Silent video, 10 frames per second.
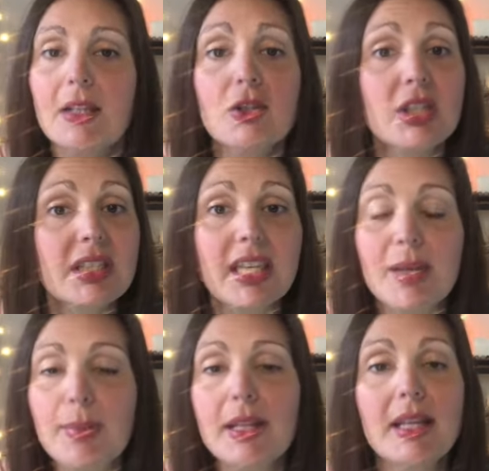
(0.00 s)
Just
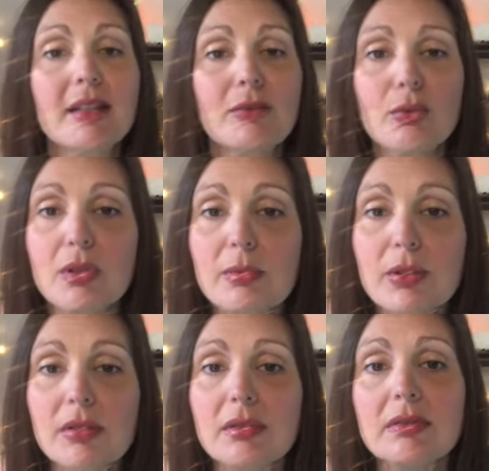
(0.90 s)
keep it at a
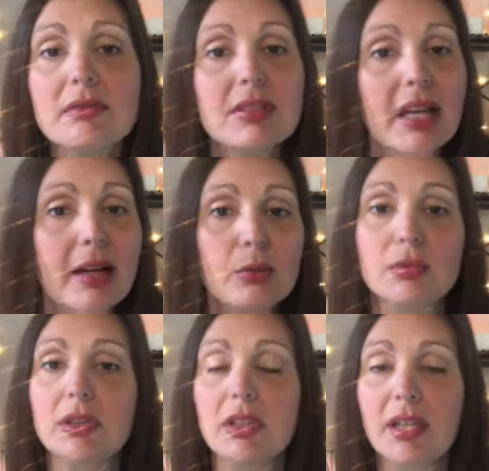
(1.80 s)
normal sound.
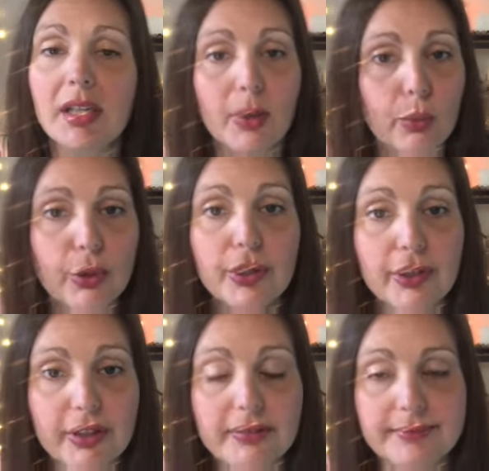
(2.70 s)
We're good.